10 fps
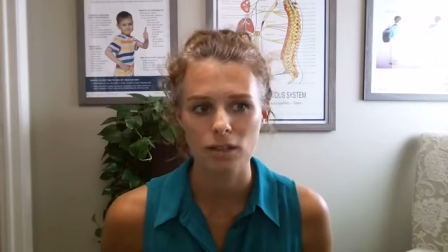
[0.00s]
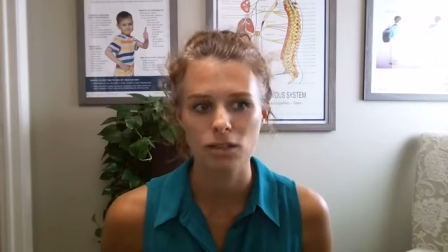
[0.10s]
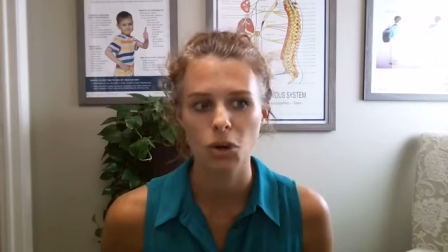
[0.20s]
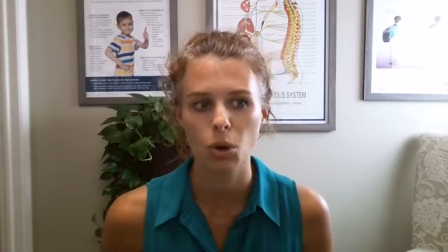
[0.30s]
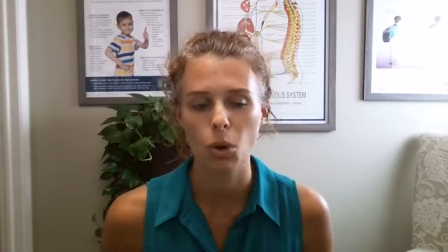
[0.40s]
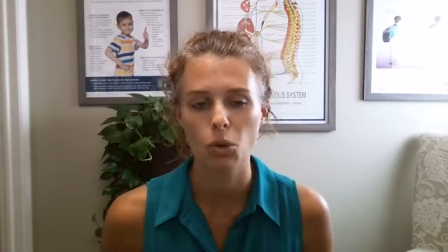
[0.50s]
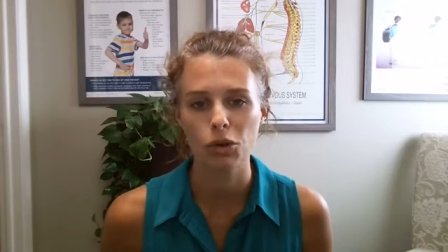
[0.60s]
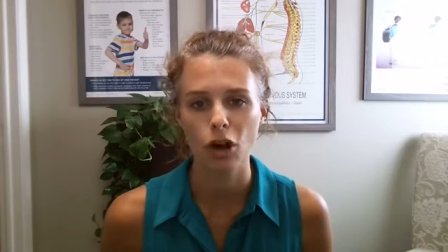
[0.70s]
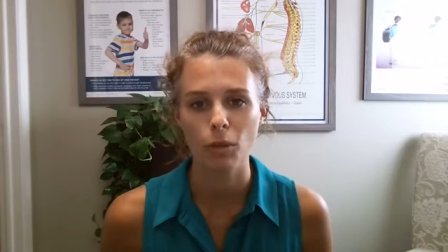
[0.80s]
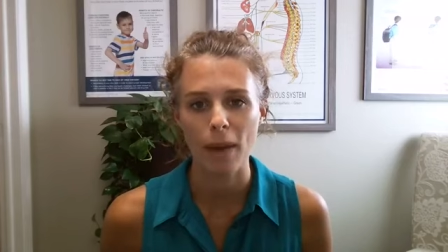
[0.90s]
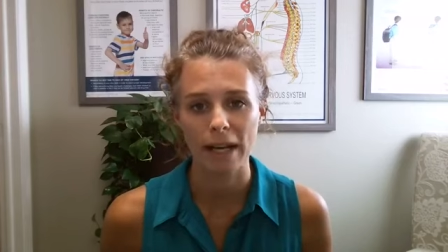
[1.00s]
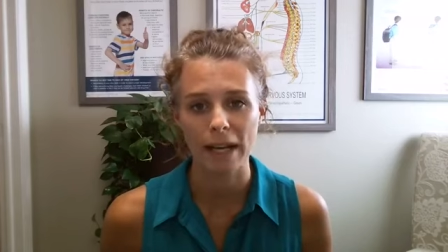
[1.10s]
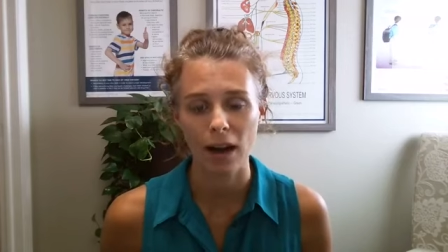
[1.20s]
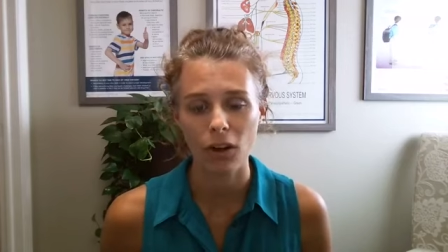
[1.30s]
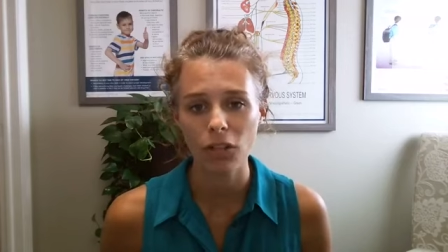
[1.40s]
So, overall body
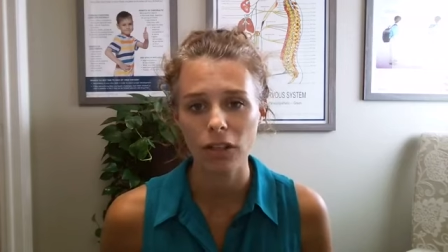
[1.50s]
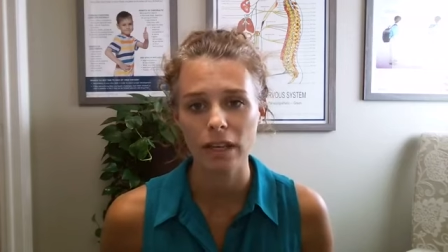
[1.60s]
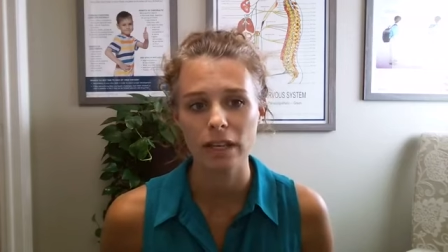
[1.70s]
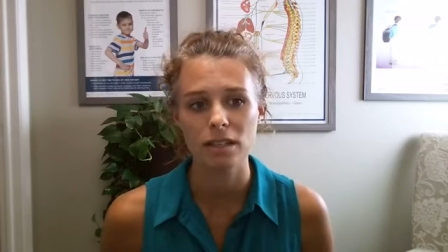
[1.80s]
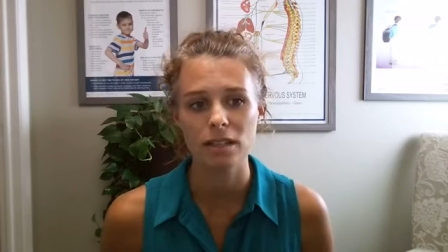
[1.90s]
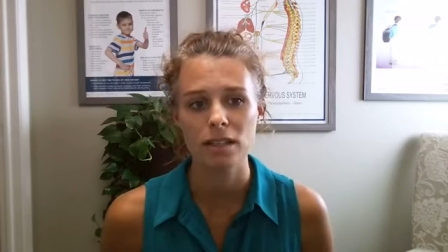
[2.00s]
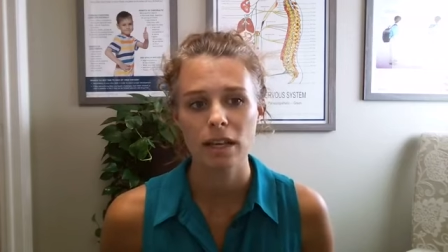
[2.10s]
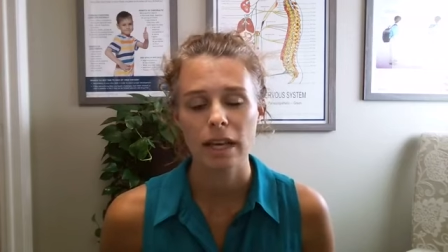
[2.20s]
health is